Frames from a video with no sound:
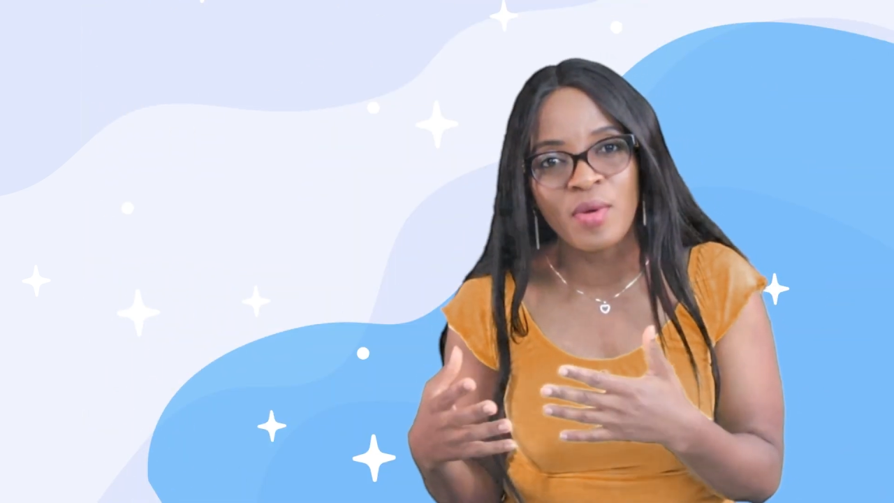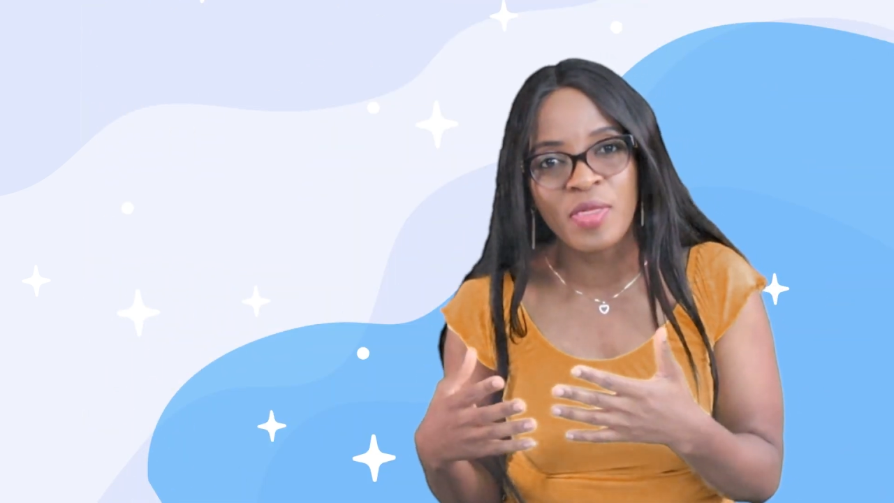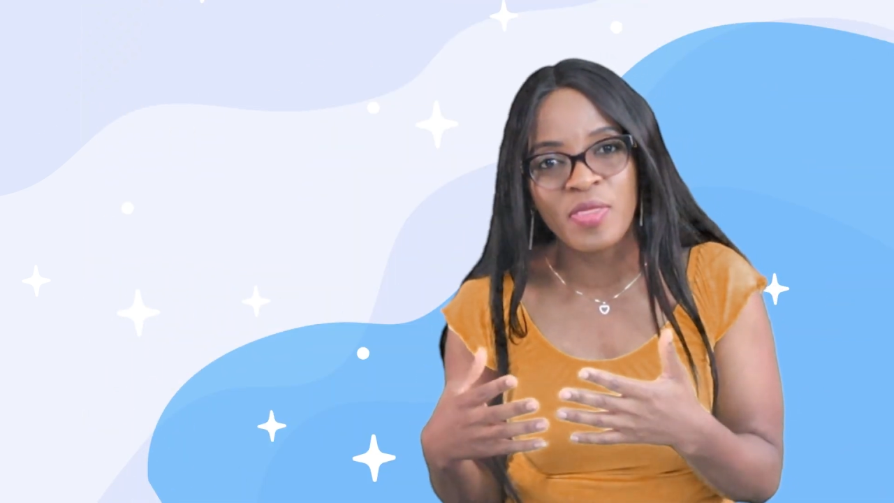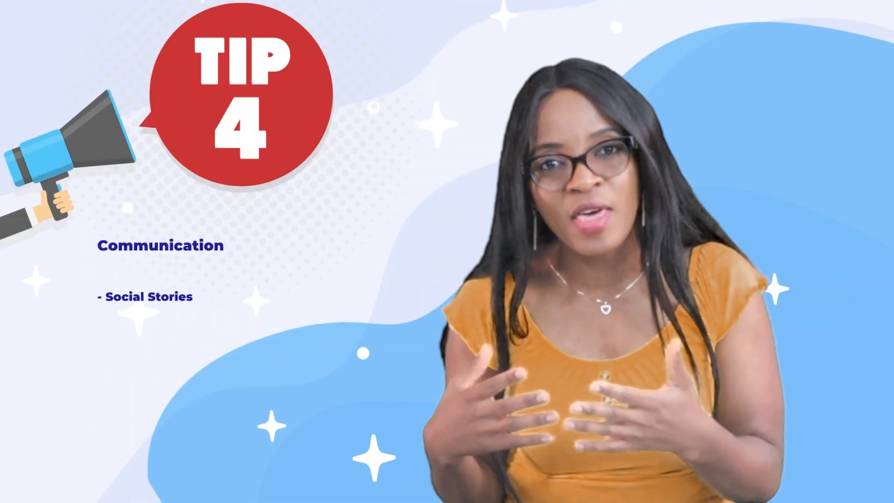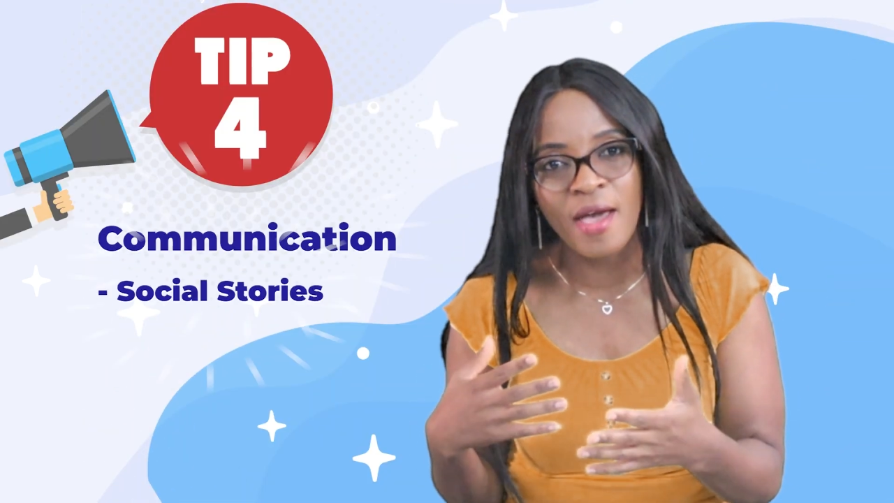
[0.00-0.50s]

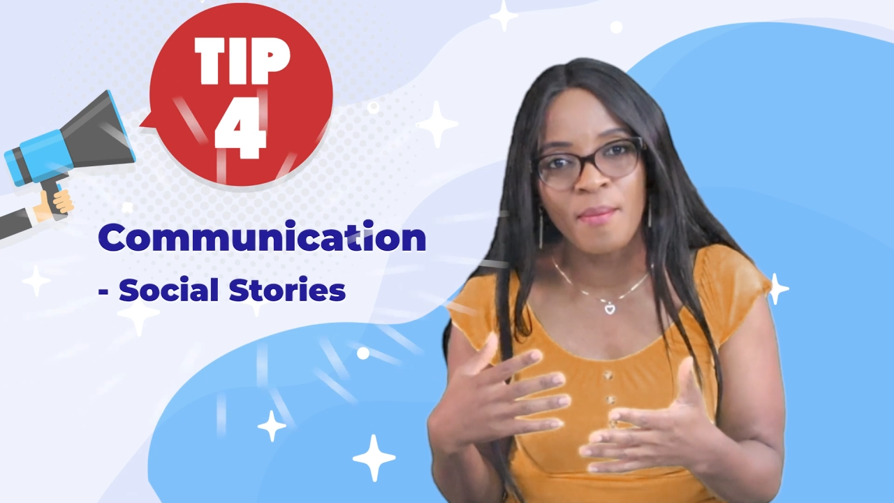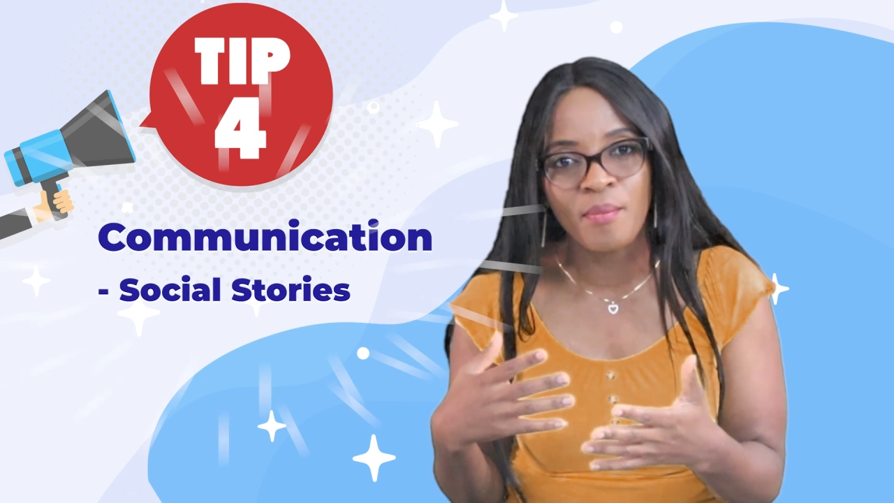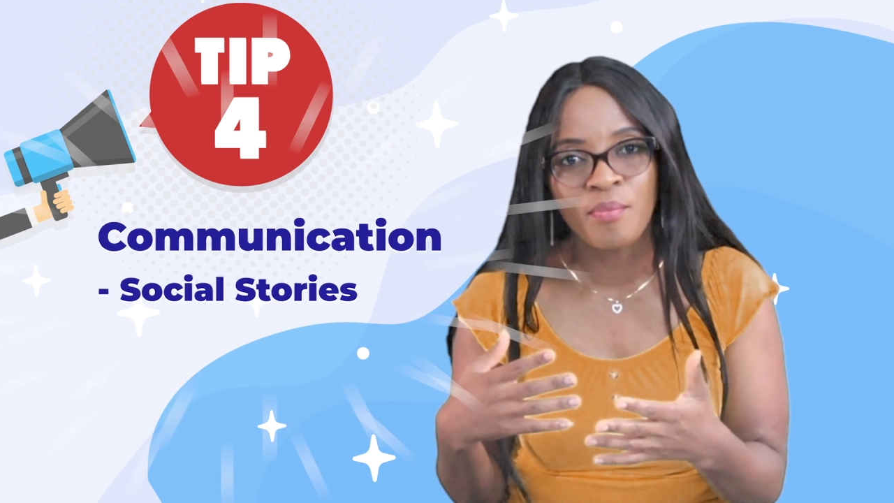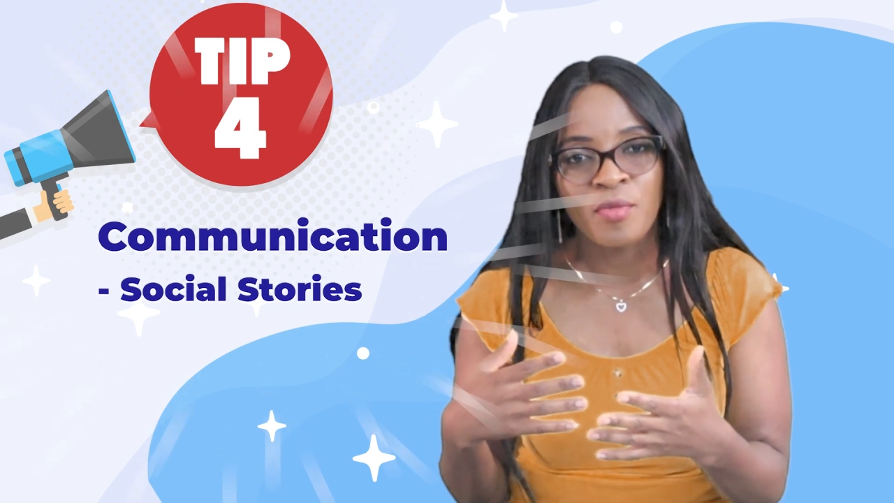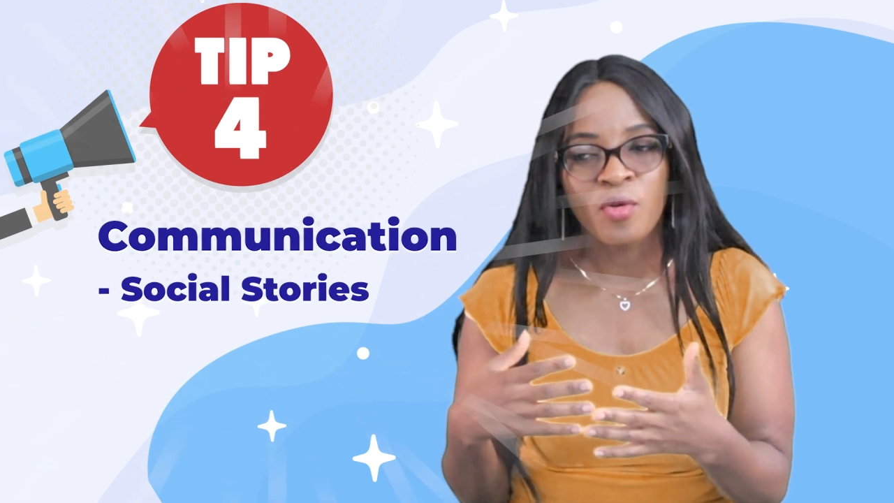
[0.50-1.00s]
with them
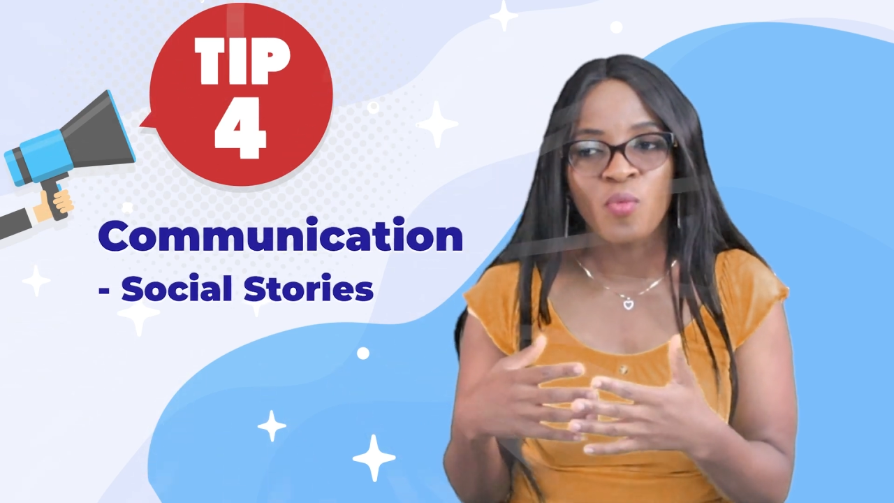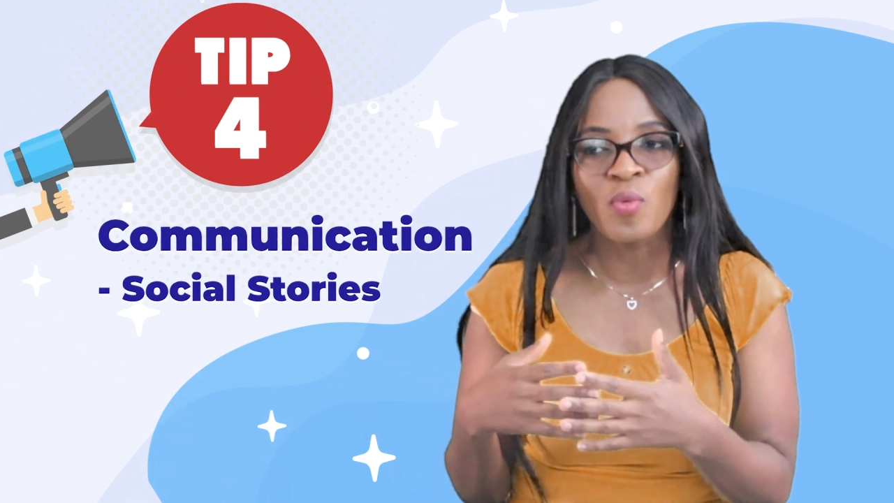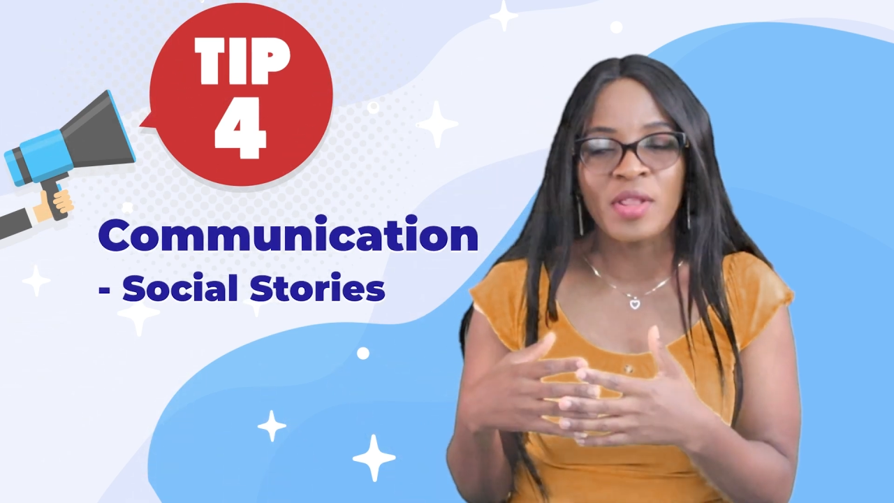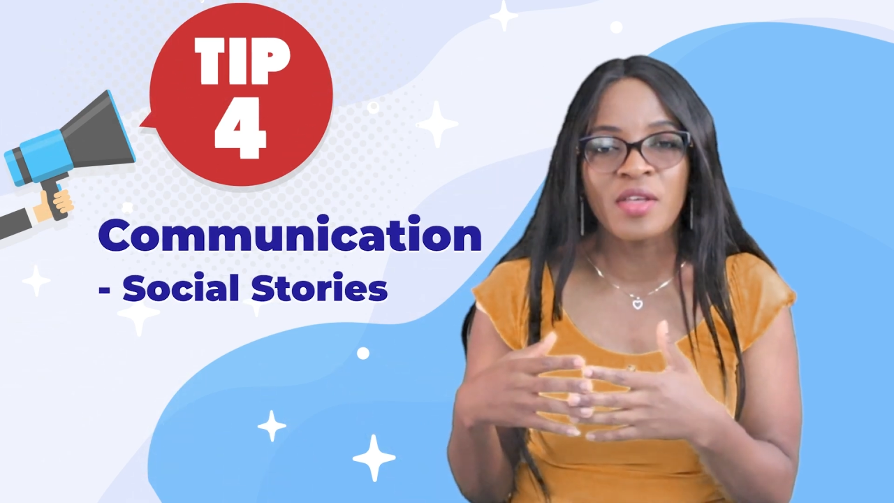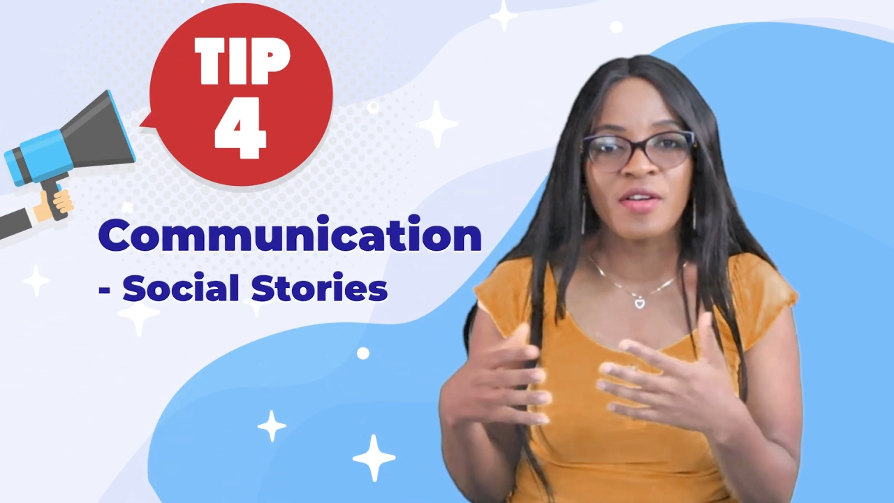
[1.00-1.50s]

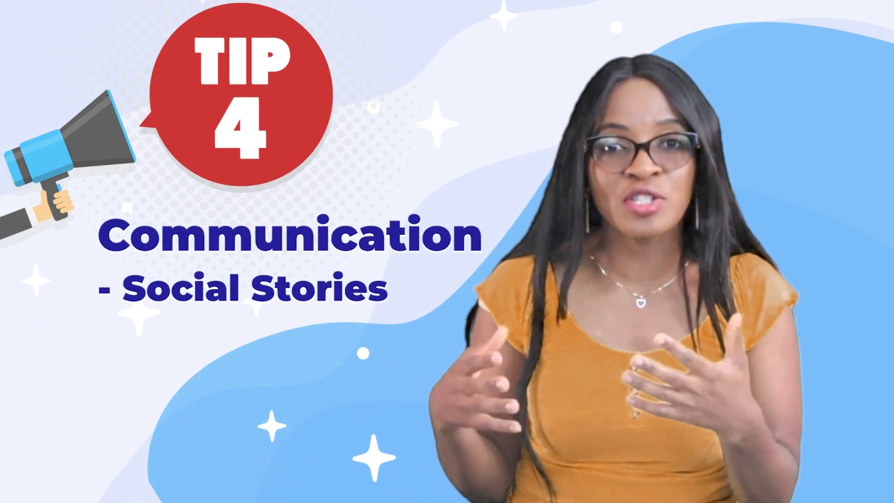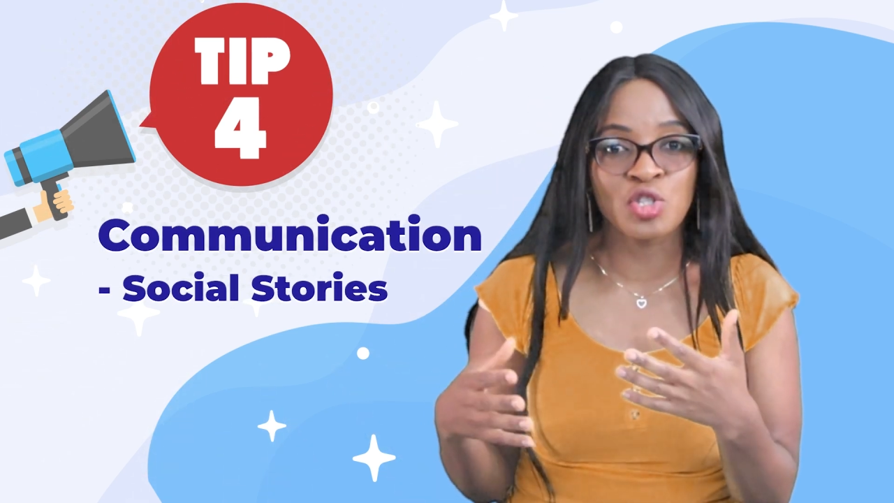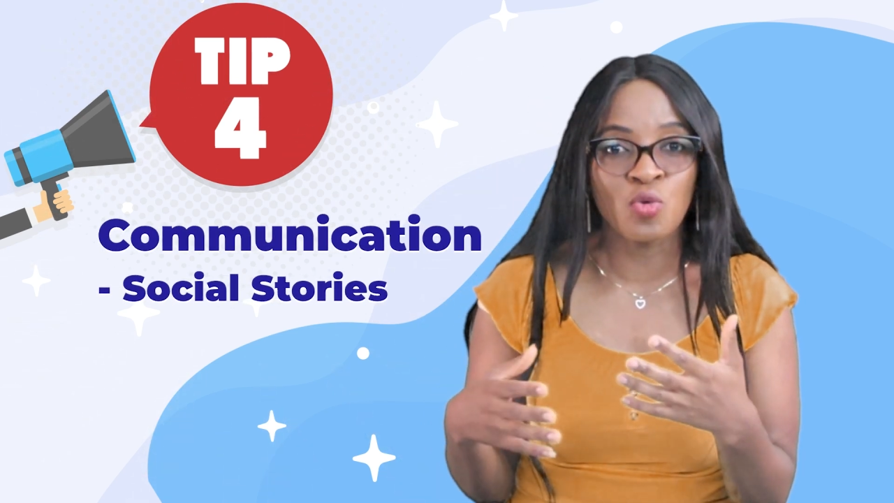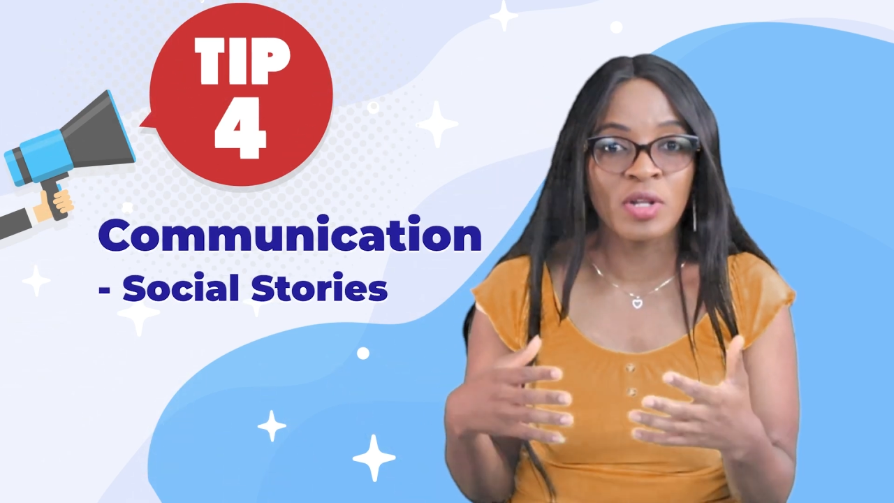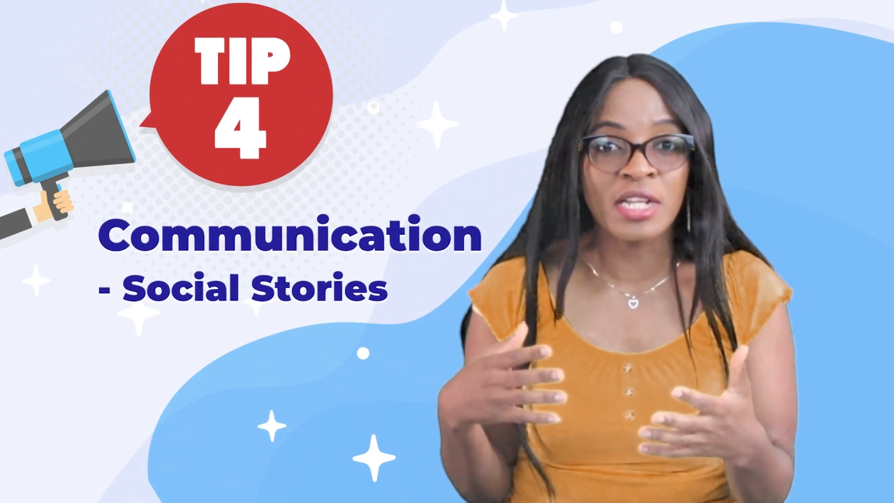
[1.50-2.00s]
when they're
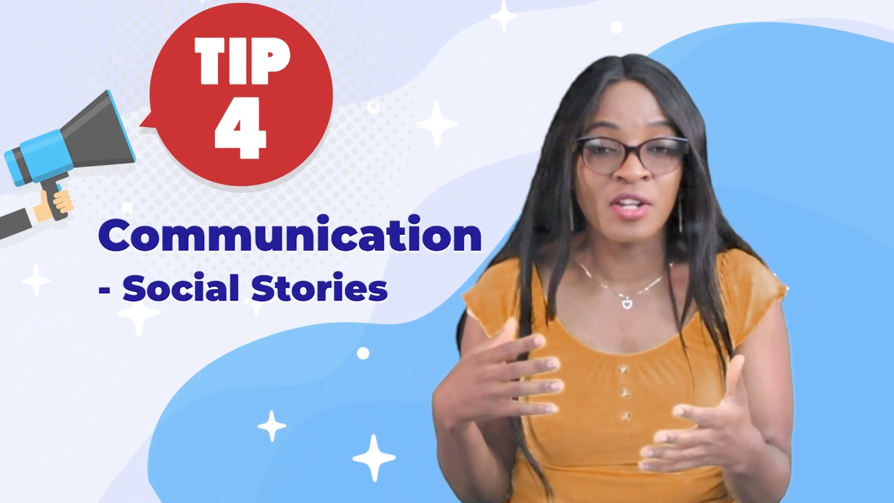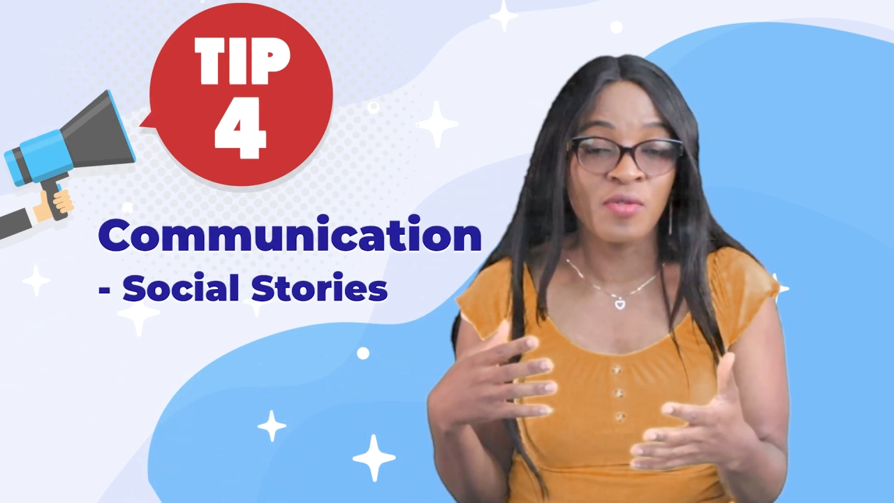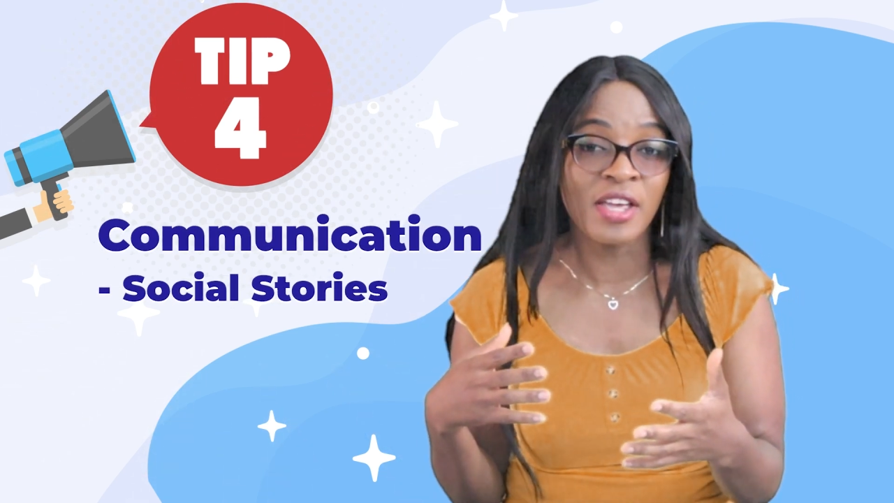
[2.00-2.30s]
so little.